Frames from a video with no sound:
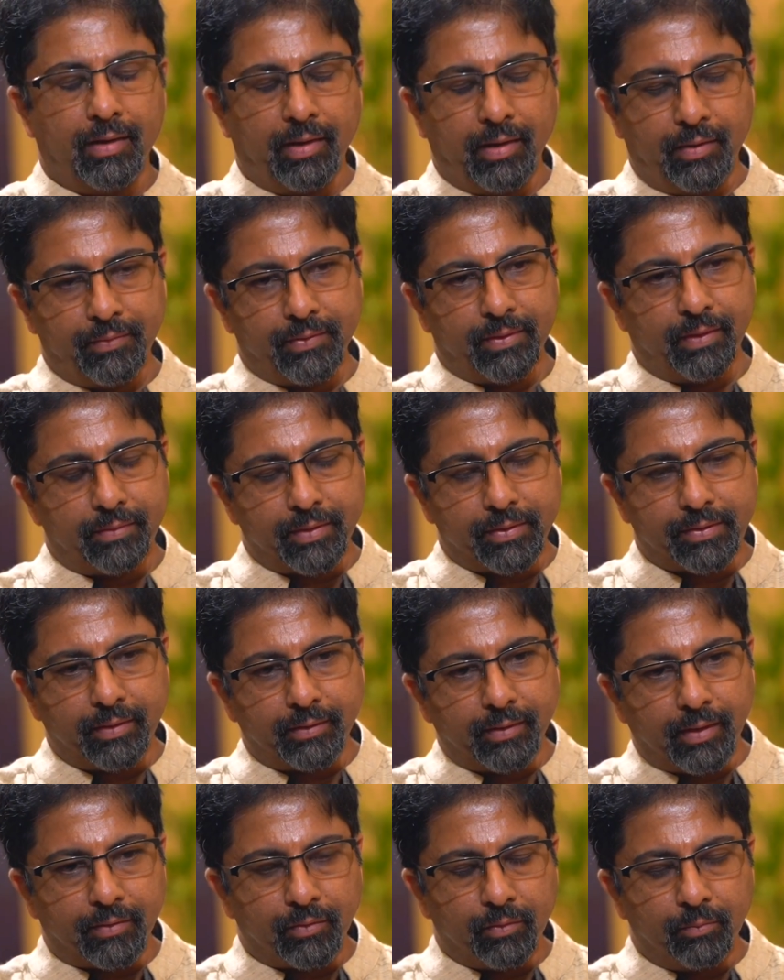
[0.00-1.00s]
It was interesting
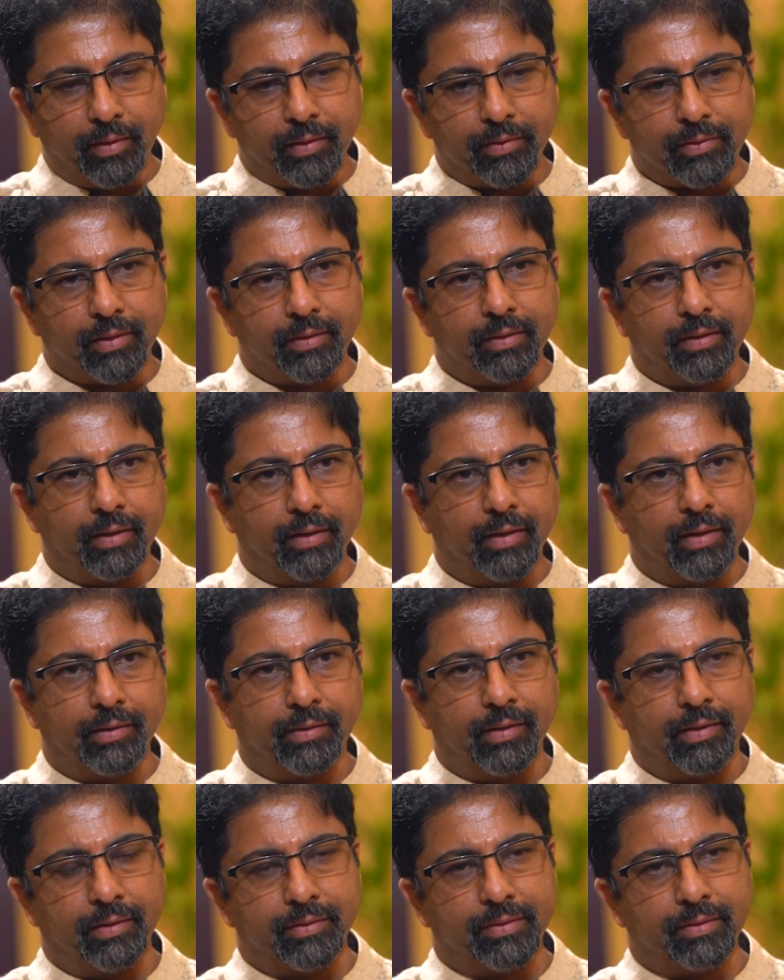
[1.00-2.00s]
that you mentioned
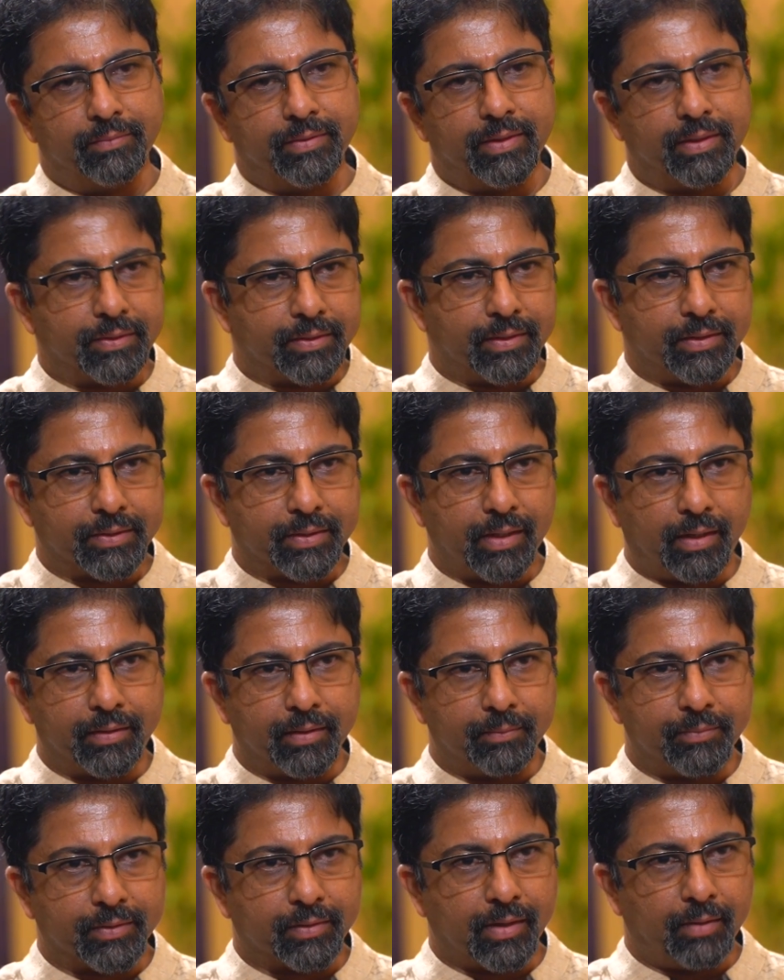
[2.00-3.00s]
there are some 60
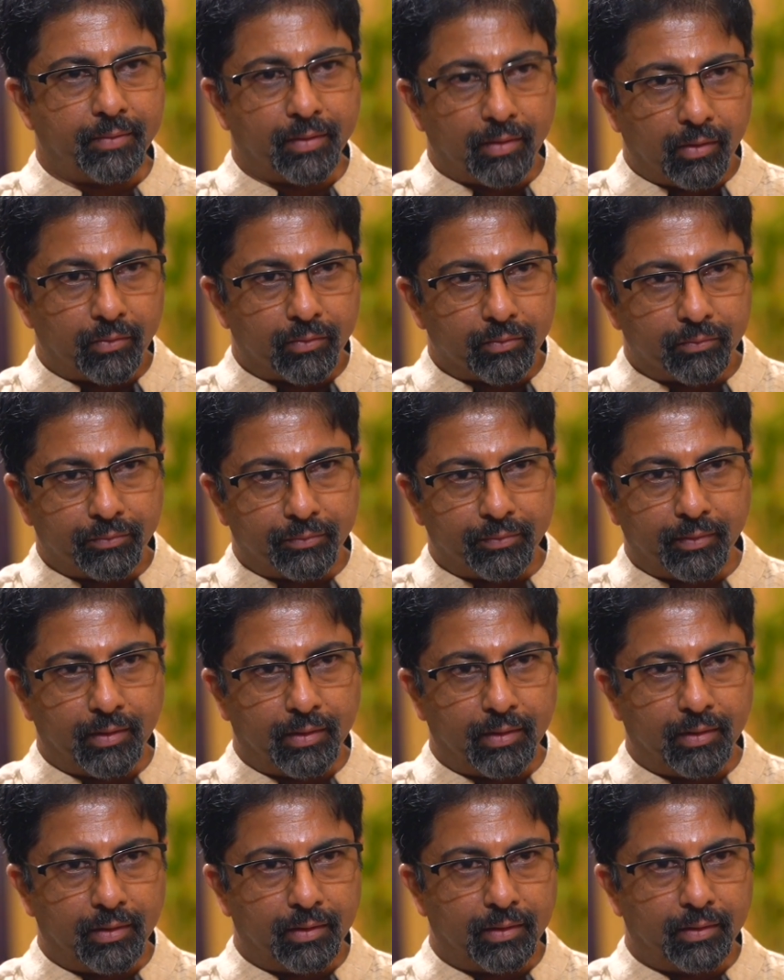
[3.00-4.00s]
startups coming out
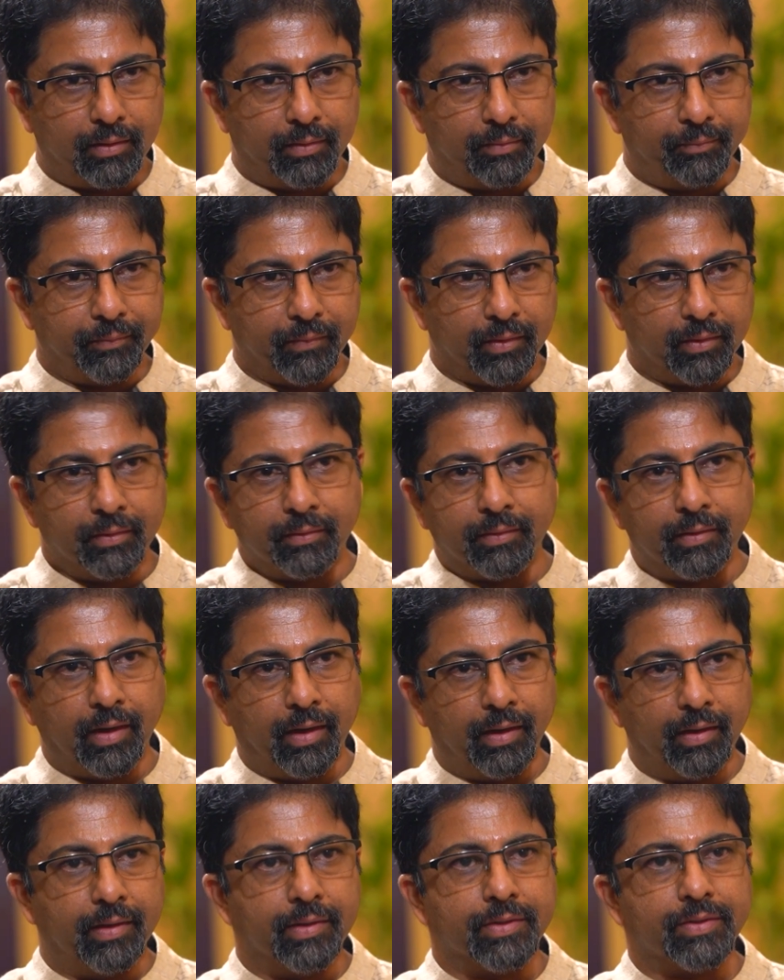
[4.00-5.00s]
of the
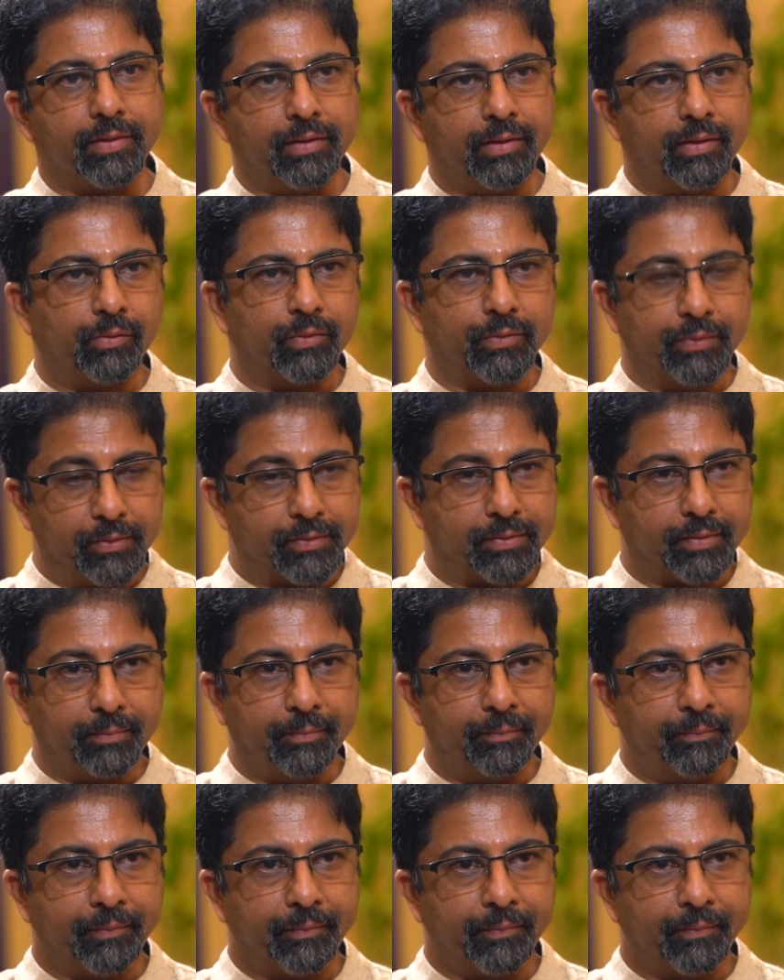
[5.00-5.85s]
IISc ecosystem.